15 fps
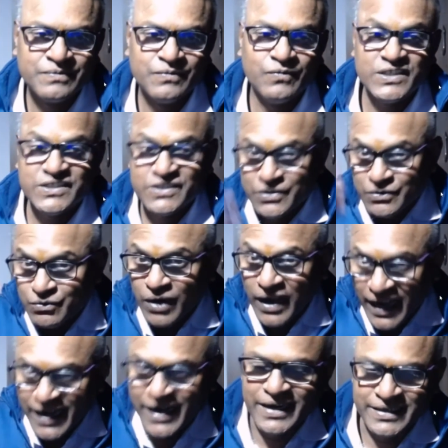which you
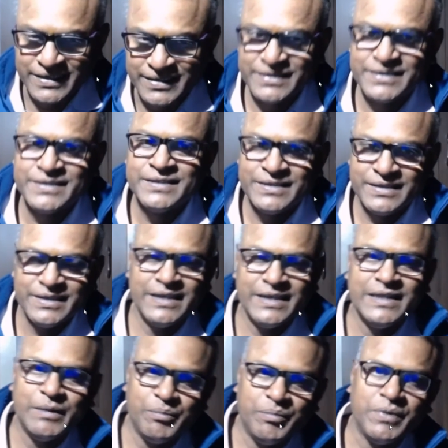had
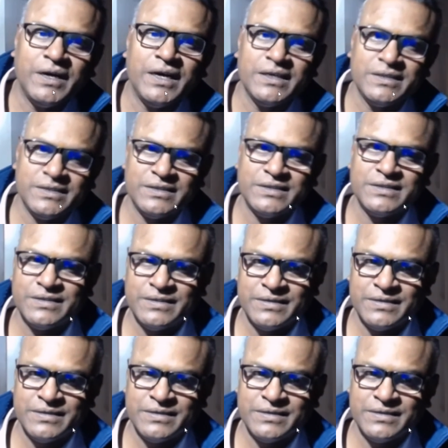in the past.